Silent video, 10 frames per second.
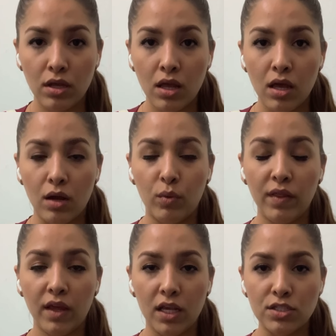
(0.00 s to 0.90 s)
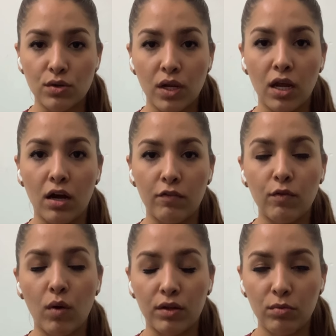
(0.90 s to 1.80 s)
with history of
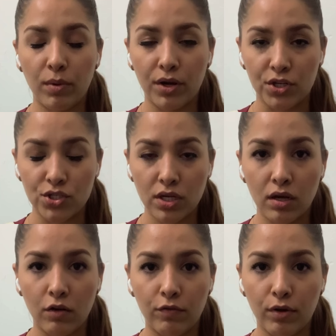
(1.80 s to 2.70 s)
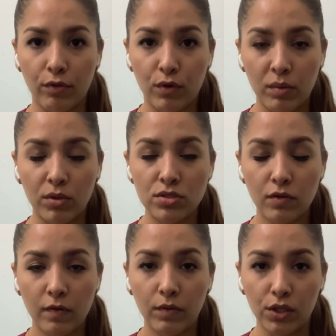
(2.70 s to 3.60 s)
quadriparesia over 3 months of
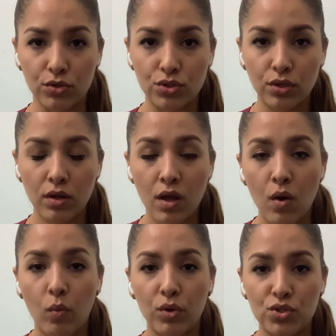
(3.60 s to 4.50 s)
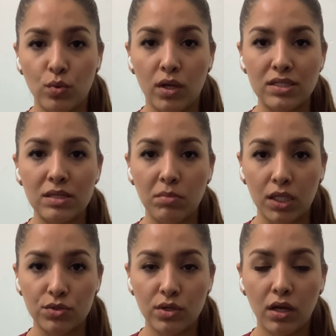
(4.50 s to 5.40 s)
evolution, which was
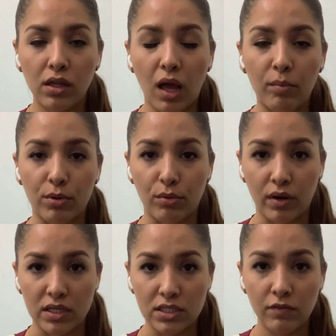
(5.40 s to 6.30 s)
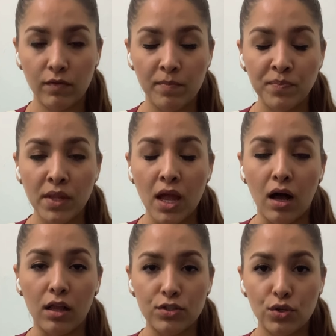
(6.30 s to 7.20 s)
symmetrical and progressive.
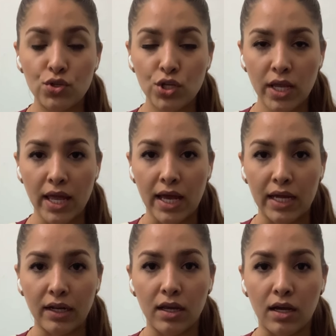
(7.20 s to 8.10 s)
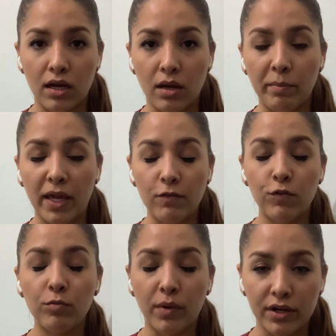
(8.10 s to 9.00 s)
Also, she had
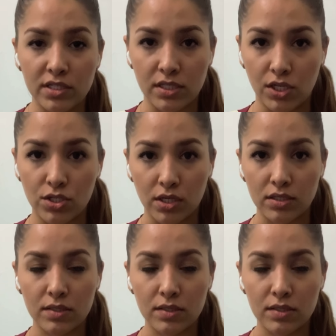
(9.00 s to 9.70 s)
painful paresthesias.